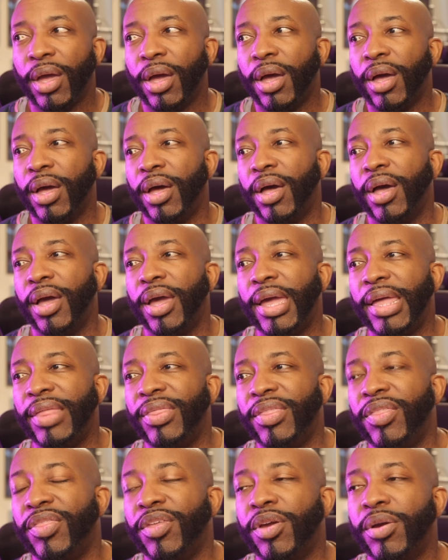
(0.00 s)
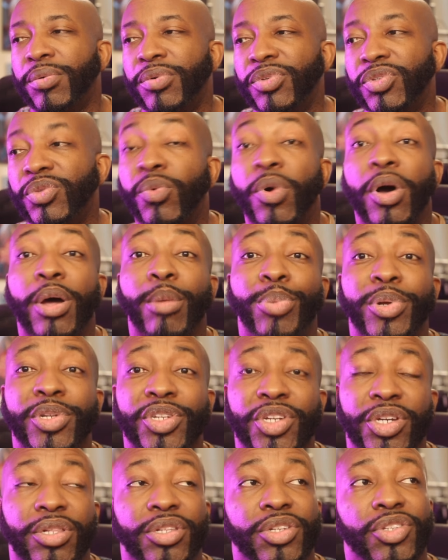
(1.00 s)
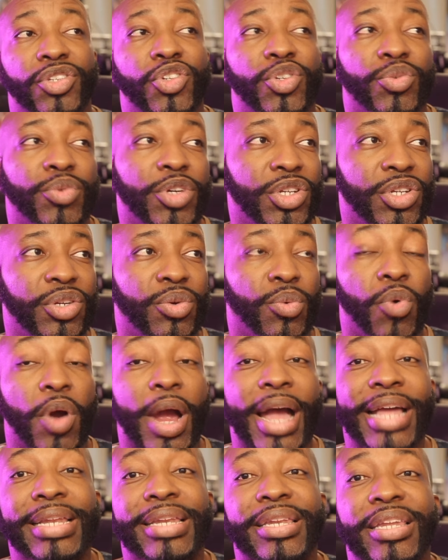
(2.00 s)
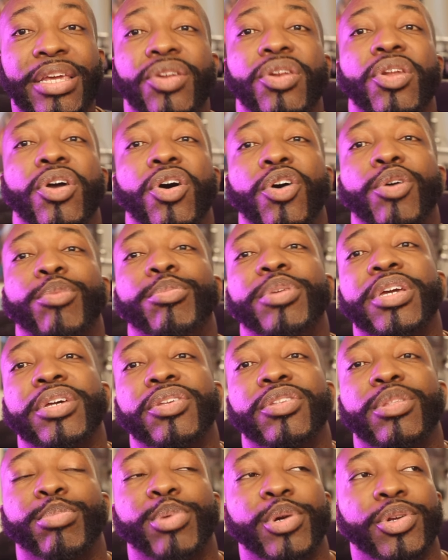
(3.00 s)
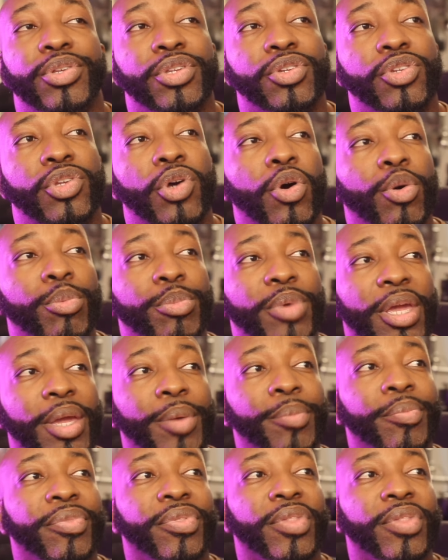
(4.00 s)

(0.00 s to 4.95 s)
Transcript: And then there was one particular situation where I did know because the person told me